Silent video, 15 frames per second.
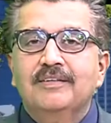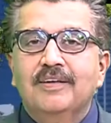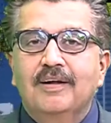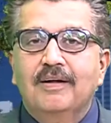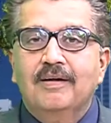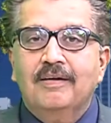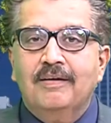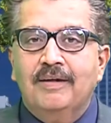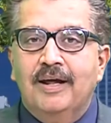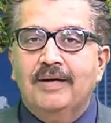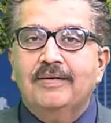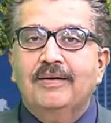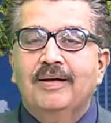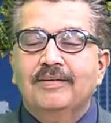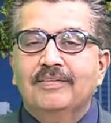
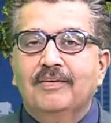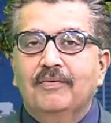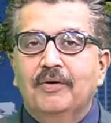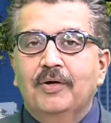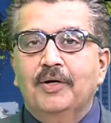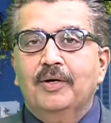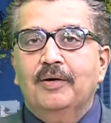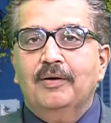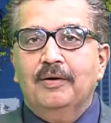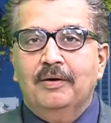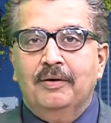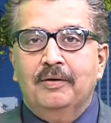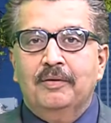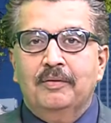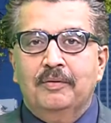that takes away
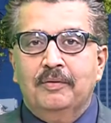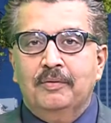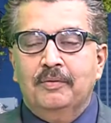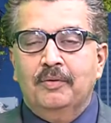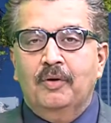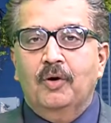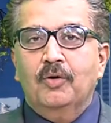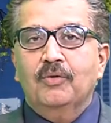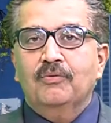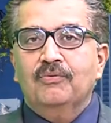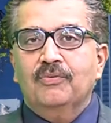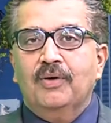a lot of